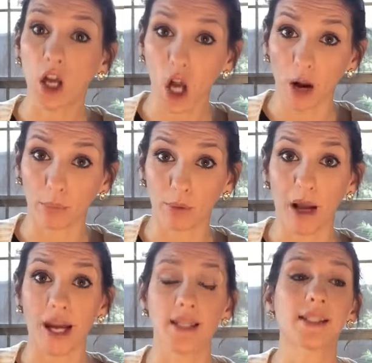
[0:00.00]

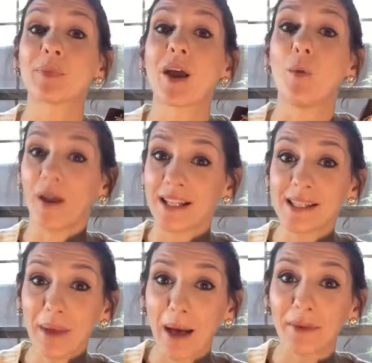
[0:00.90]
compromised. What
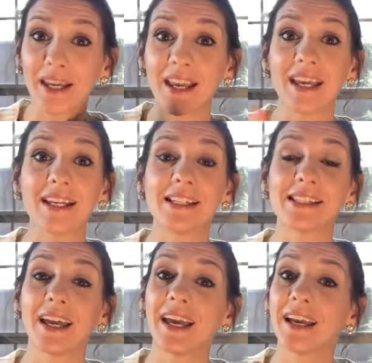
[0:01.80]
ends up happening
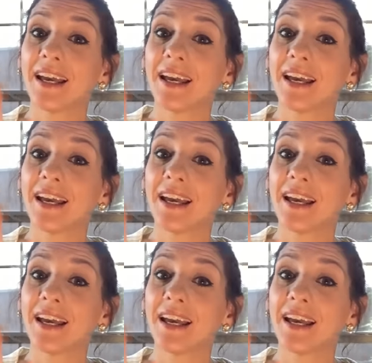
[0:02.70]
is